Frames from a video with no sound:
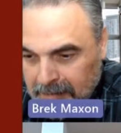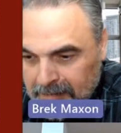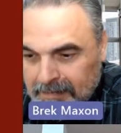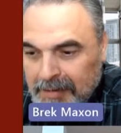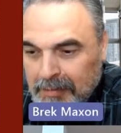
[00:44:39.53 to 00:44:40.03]

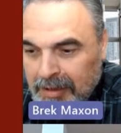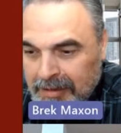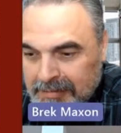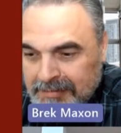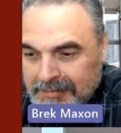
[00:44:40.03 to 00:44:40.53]
Yep, you're
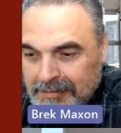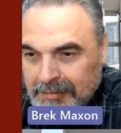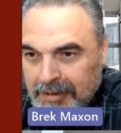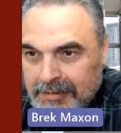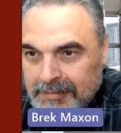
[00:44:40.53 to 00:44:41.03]
welcome.
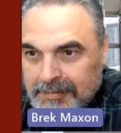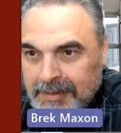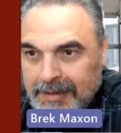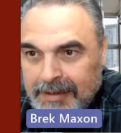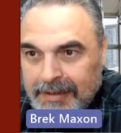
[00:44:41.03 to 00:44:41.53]
You're welcome.
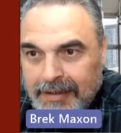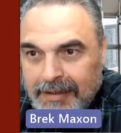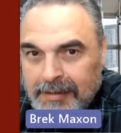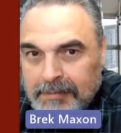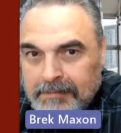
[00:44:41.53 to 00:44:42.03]

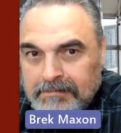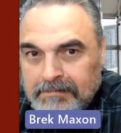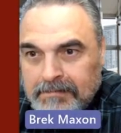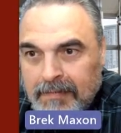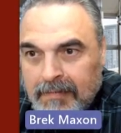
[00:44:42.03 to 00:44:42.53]
Um,
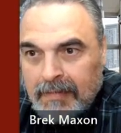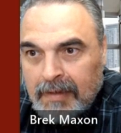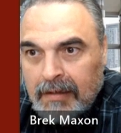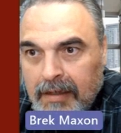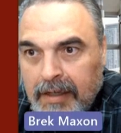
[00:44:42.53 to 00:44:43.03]

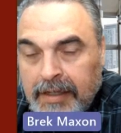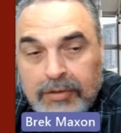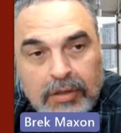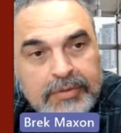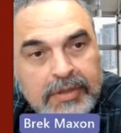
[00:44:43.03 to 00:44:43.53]

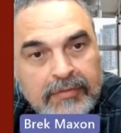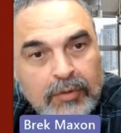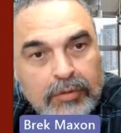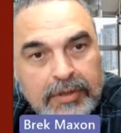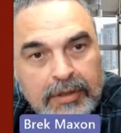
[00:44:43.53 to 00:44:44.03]
in terms
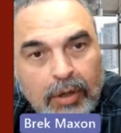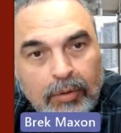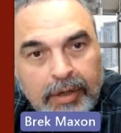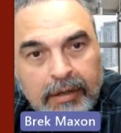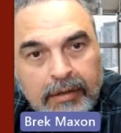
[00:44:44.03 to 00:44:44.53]
of North
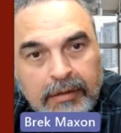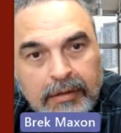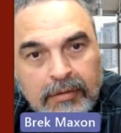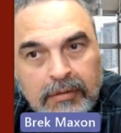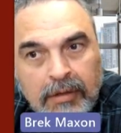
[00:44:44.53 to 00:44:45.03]
Dakota,
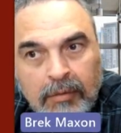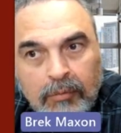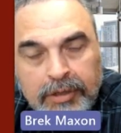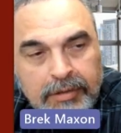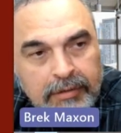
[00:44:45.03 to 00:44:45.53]
you know,
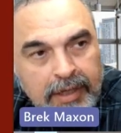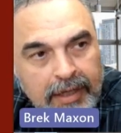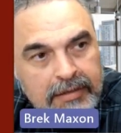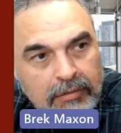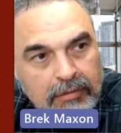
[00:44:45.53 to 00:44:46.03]
um, what's your
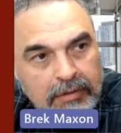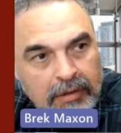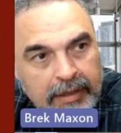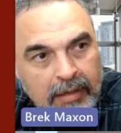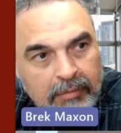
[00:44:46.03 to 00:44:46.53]

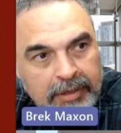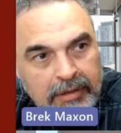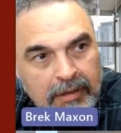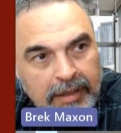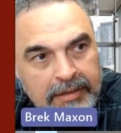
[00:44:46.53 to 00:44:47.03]
caseload? Like, how
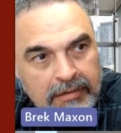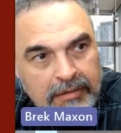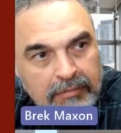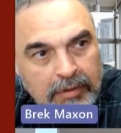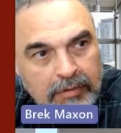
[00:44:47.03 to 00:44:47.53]
many clients
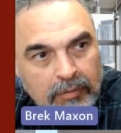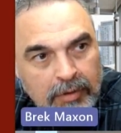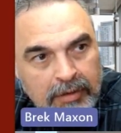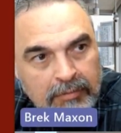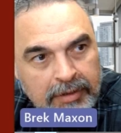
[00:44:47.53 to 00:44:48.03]
are you wor
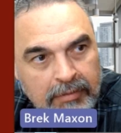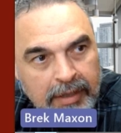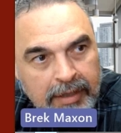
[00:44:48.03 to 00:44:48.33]
working with